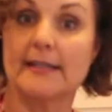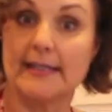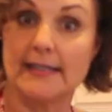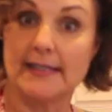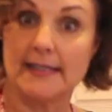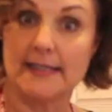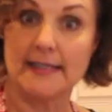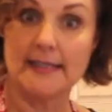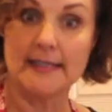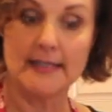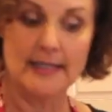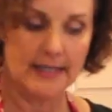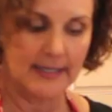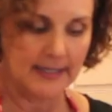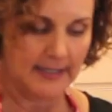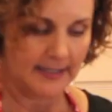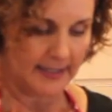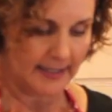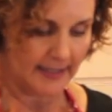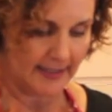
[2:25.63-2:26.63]
ghee,
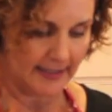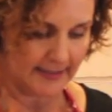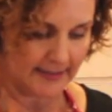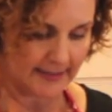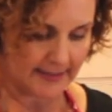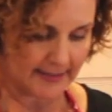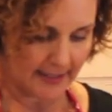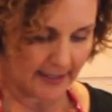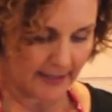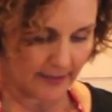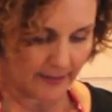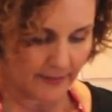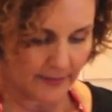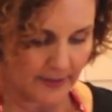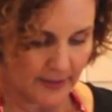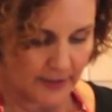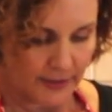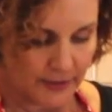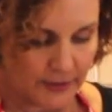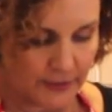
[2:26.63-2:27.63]
and
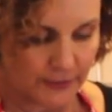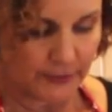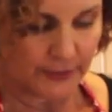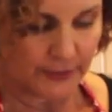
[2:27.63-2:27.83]
you